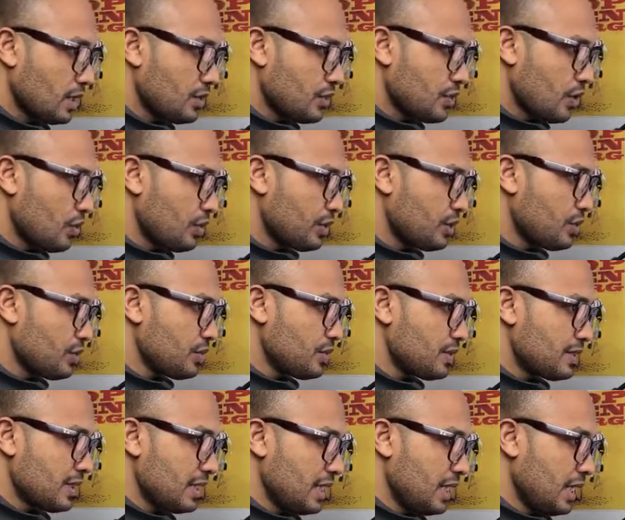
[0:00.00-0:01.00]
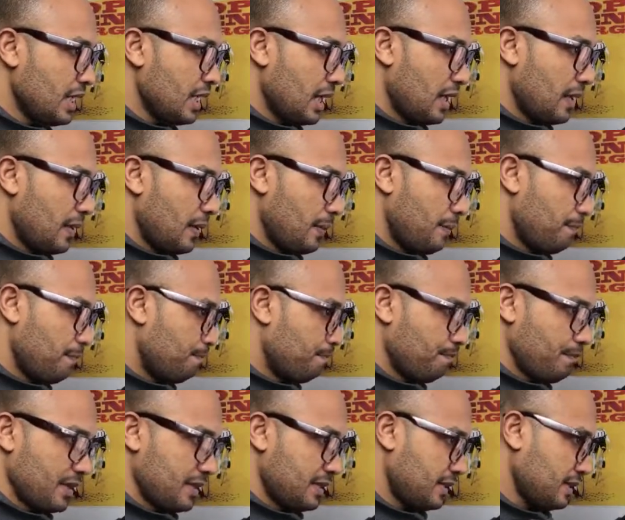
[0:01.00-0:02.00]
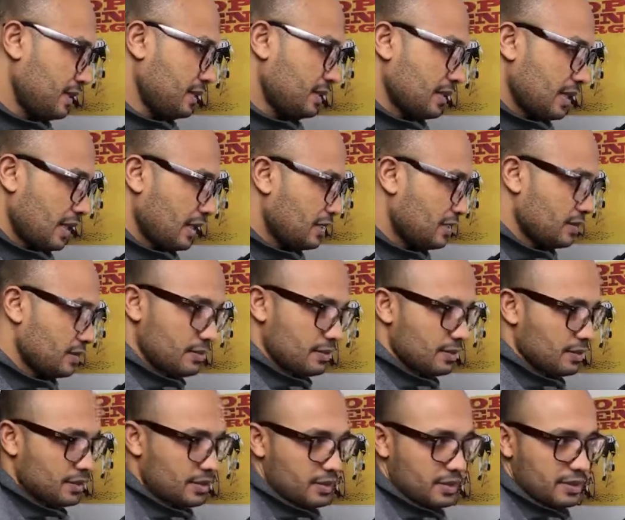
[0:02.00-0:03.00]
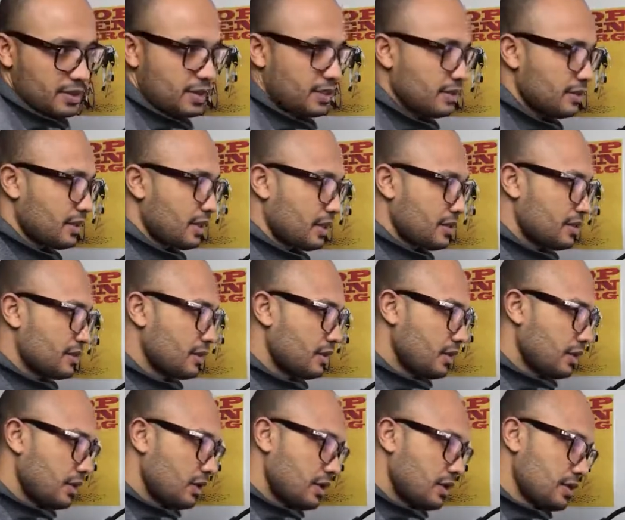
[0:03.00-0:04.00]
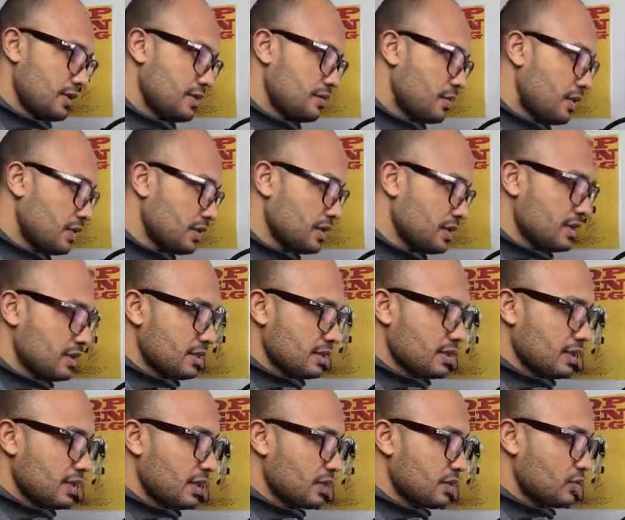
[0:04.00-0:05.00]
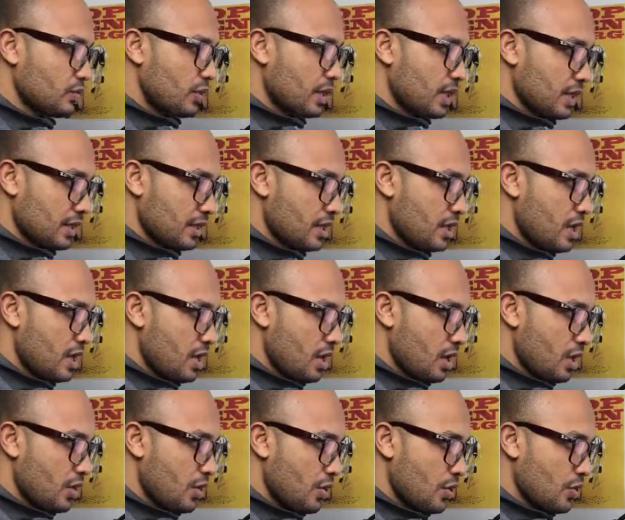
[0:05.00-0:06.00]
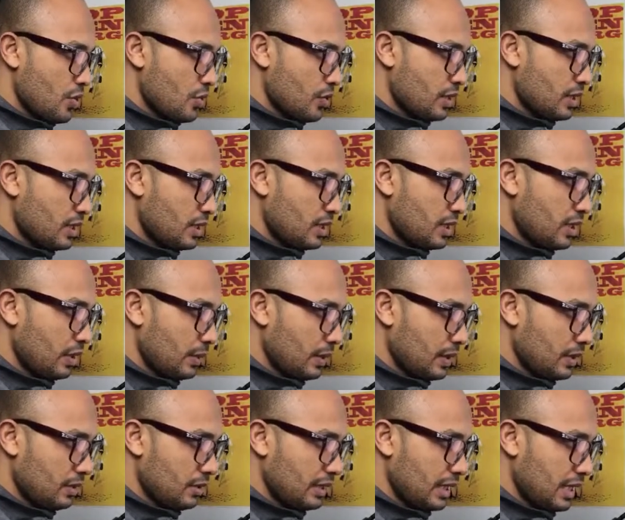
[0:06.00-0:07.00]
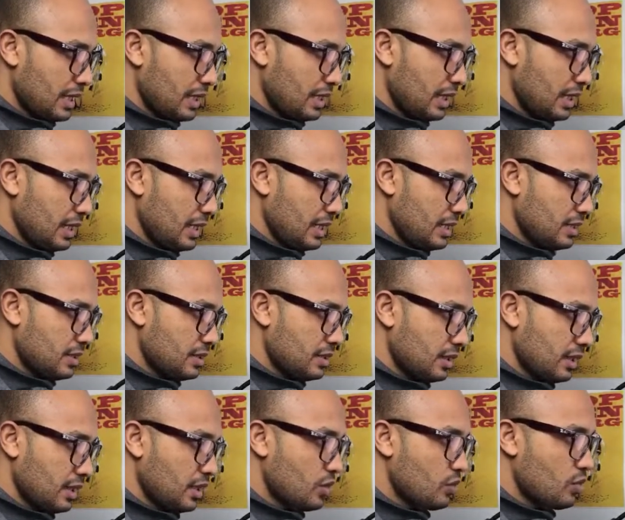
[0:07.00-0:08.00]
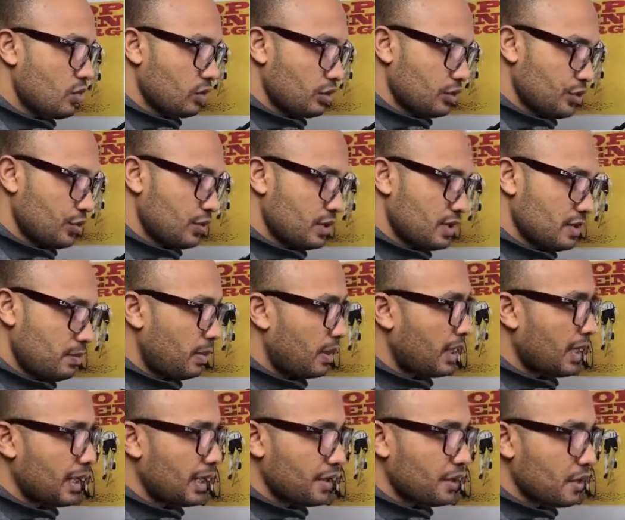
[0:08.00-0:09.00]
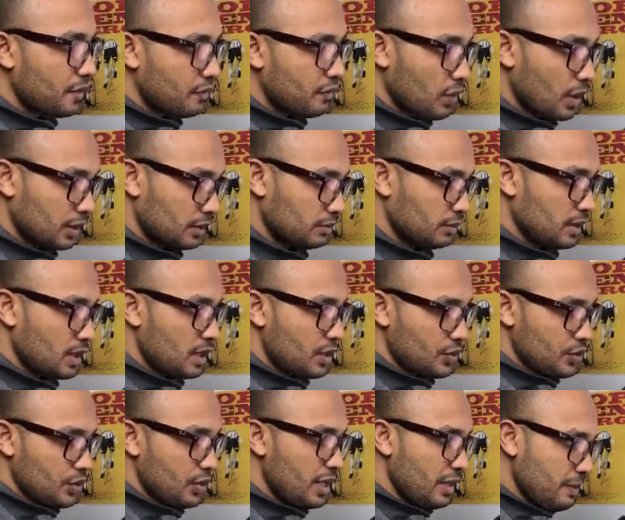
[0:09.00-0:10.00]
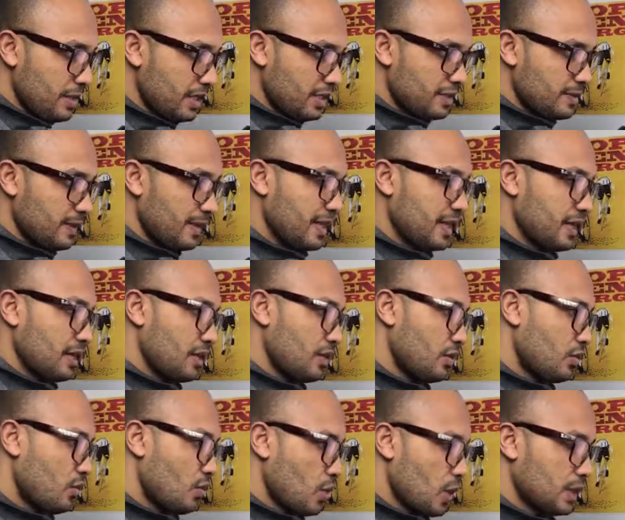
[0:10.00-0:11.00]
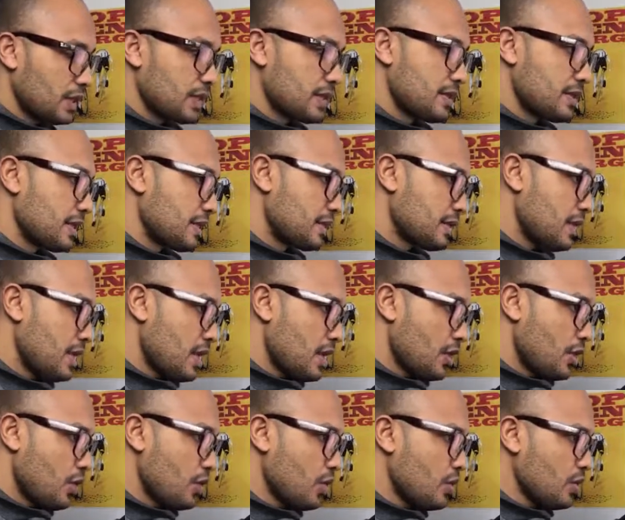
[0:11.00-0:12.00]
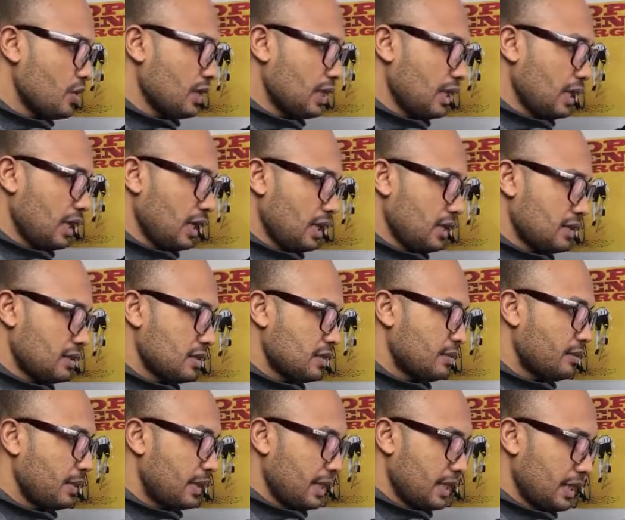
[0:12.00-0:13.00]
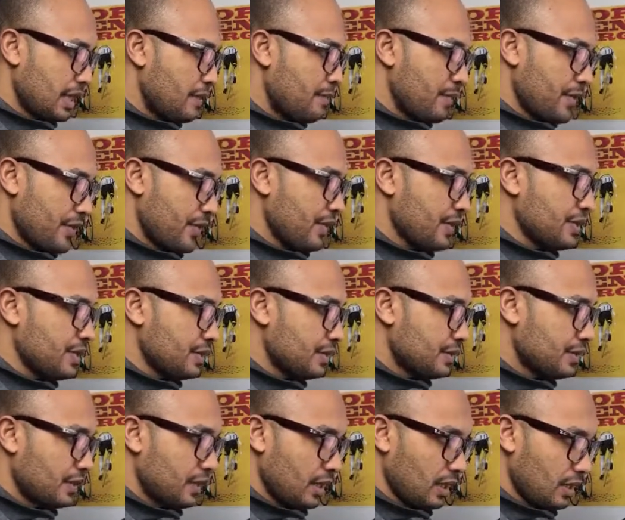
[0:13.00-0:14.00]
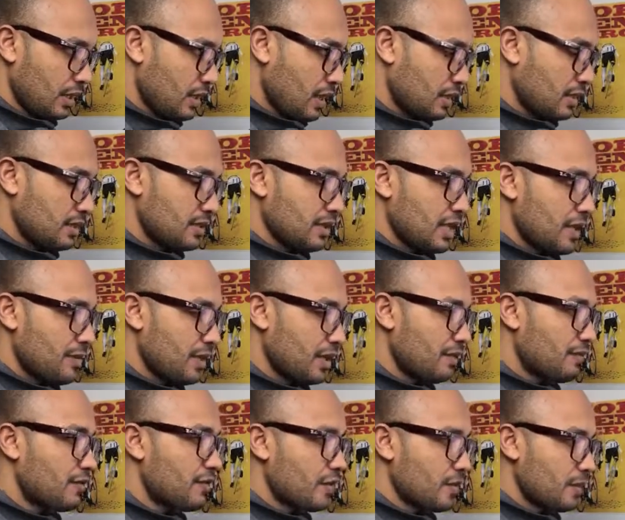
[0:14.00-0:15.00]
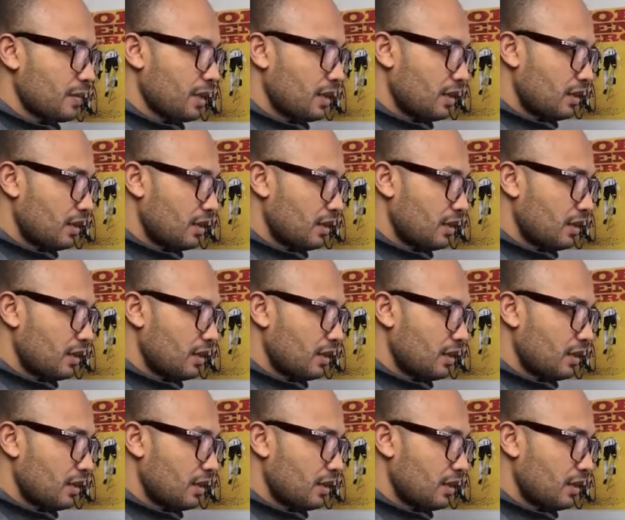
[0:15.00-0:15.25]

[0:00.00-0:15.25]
So we do see a syntax, certain syntax, Smarty syntax with a hook, keyword, and h equal to display nav1. So let me explain what is it. The hook is simply a method that is coming from